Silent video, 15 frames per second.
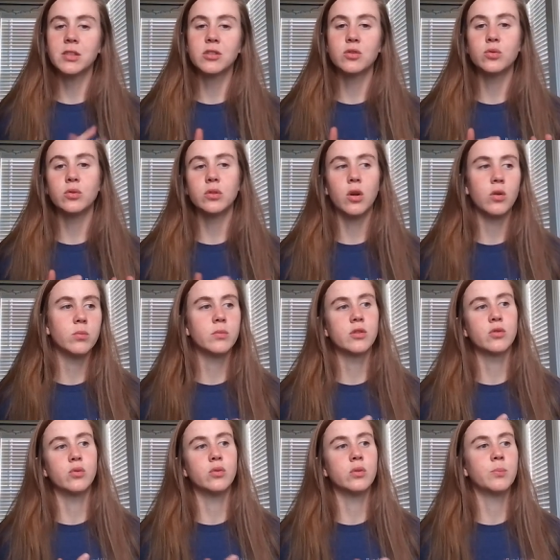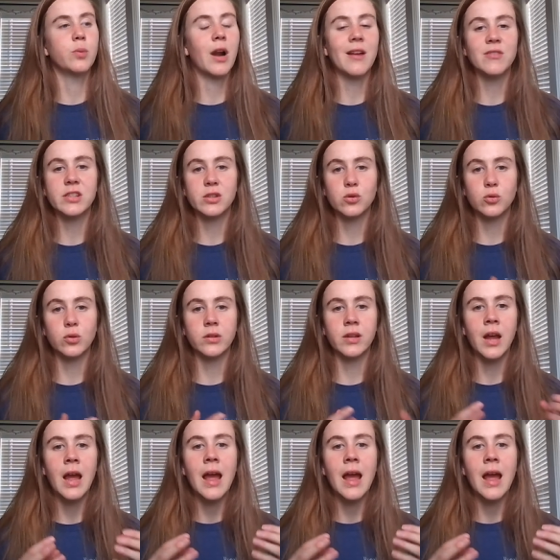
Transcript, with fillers: schooled, homeschooled, private schooled,